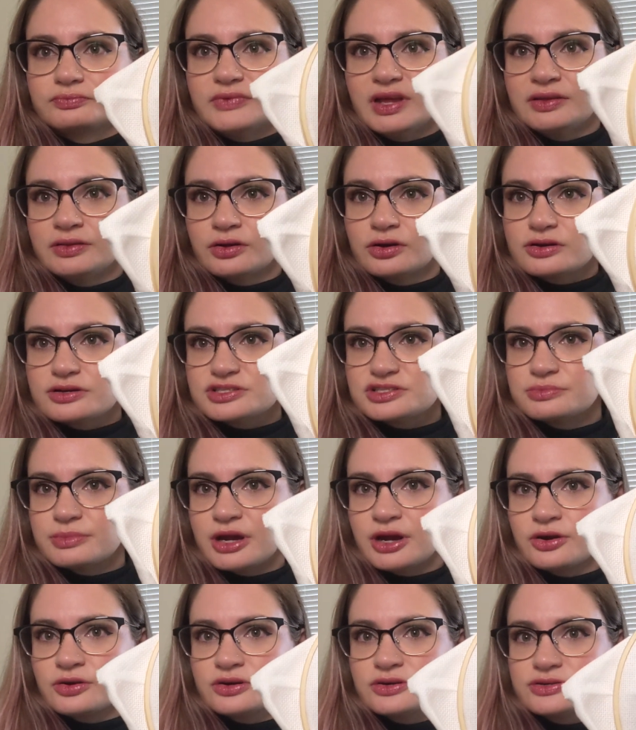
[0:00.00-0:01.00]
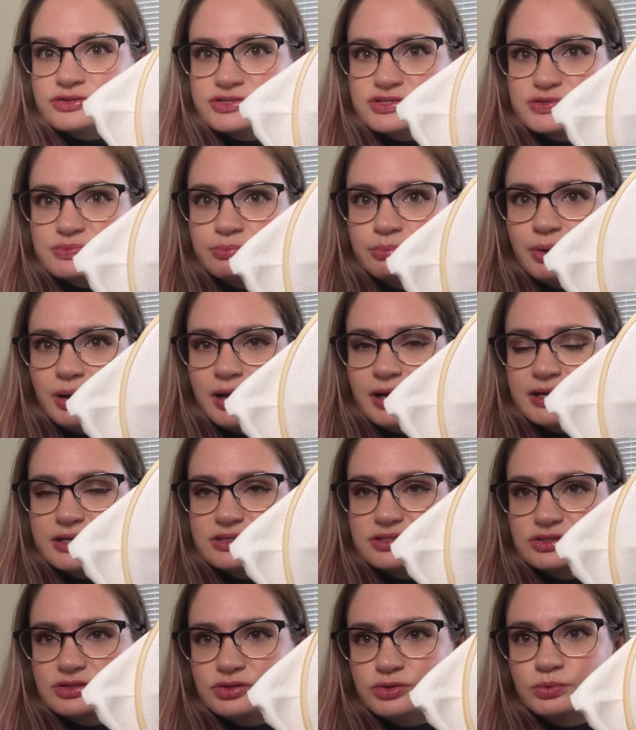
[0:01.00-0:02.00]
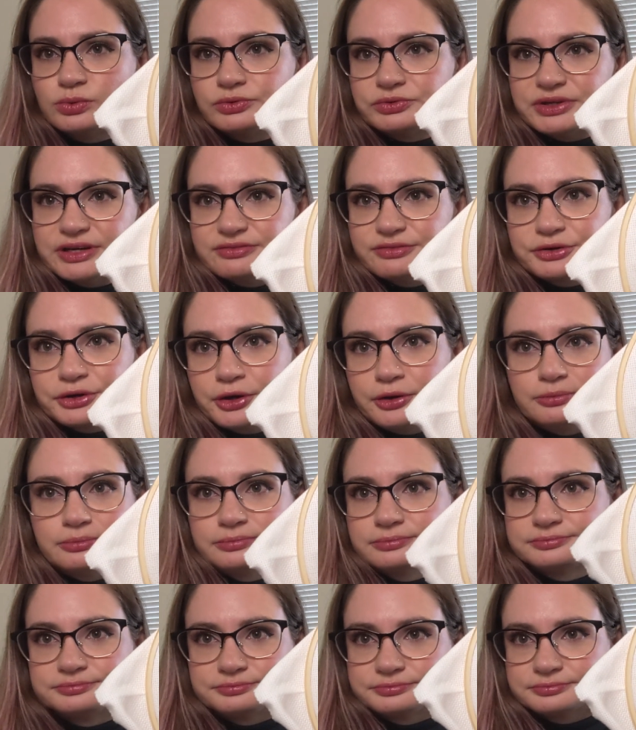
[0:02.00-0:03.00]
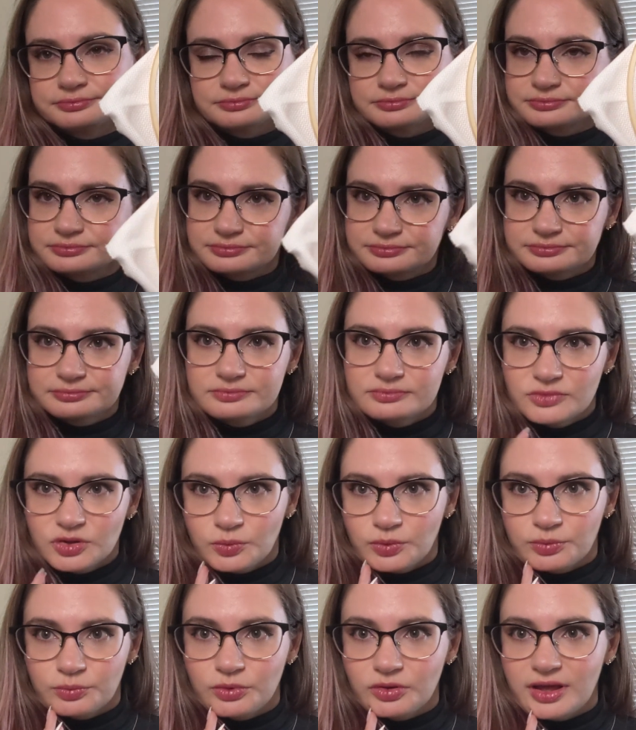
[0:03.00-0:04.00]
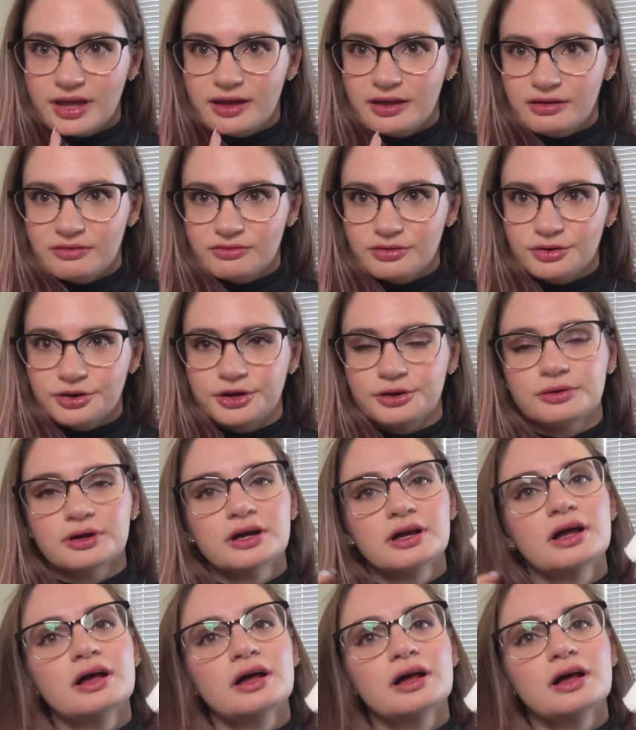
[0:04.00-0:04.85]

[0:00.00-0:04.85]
there are some errors, but you will never know. No one will ever know.